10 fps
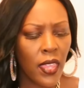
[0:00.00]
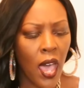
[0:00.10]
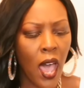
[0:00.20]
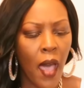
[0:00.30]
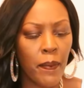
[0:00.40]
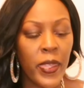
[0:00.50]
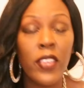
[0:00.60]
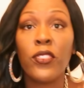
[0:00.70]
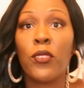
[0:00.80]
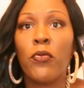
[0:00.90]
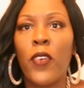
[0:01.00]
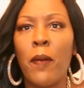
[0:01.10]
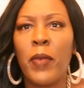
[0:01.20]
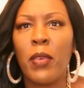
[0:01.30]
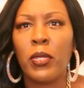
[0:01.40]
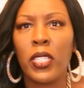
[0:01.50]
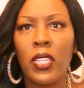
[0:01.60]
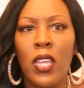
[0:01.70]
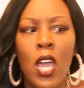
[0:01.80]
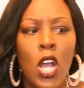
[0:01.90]
Uh, these two from
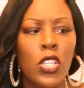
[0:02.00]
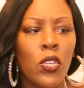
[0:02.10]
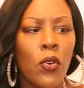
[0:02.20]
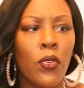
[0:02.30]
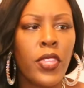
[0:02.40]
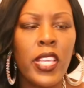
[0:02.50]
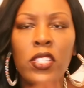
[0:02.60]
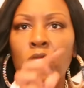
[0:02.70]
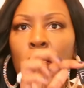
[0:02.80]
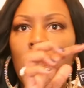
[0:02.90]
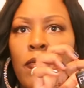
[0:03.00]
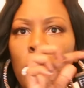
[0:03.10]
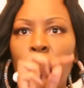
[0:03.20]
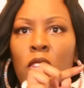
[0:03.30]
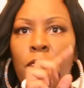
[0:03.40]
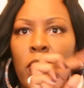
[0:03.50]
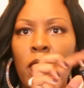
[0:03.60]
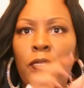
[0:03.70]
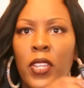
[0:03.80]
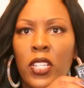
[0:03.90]
Maybelline. So these two give you
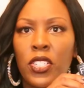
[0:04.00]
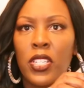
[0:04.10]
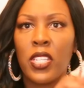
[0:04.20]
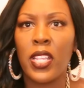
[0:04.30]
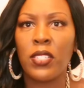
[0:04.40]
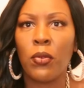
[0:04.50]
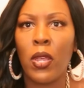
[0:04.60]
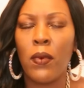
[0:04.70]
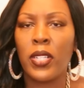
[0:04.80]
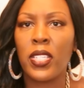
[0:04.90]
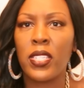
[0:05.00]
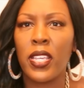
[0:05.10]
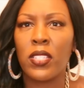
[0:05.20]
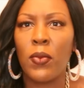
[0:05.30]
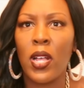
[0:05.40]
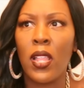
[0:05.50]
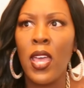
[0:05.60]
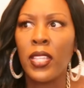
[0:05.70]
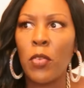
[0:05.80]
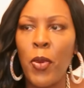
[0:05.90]
different finishes, and that's what I want to say as well.
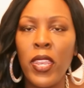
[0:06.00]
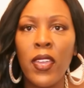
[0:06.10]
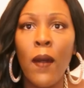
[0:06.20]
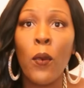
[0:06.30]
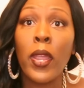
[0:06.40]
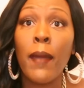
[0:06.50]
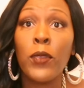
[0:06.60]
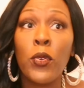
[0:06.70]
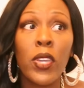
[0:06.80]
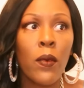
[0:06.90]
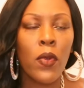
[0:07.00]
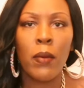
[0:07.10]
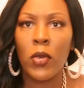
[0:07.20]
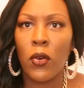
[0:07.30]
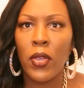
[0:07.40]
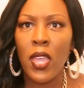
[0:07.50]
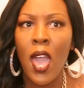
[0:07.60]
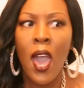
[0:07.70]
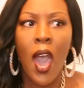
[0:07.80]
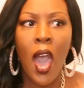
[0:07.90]
Depending on what I'm doing and where I'm going,
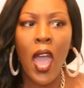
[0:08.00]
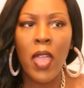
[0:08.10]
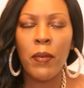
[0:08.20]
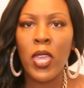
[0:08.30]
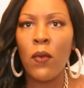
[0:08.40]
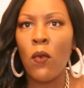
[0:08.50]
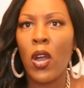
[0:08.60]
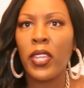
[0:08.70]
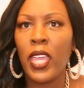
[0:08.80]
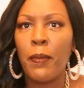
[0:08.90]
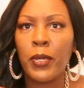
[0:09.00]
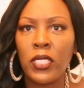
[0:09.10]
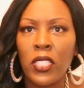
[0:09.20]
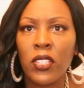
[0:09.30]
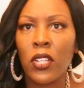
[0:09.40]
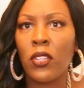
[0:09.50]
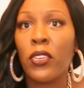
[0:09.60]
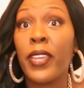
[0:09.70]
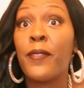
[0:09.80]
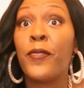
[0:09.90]
I may want a particular
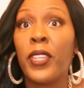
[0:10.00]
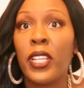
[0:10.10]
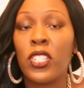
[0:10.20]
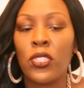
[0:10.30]
looking finish.